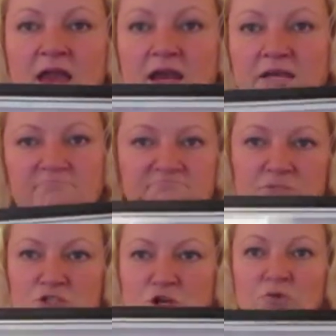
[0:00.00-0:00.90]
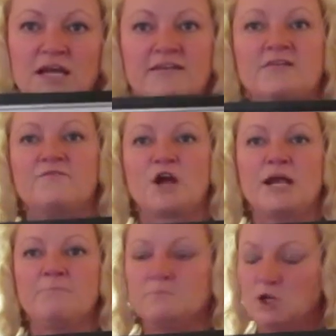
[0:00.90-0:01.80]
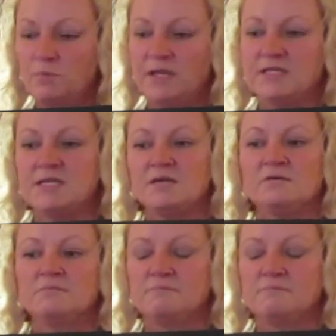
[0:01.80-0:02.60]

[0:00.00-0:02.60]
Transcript: And I don't like the frame, no big deal.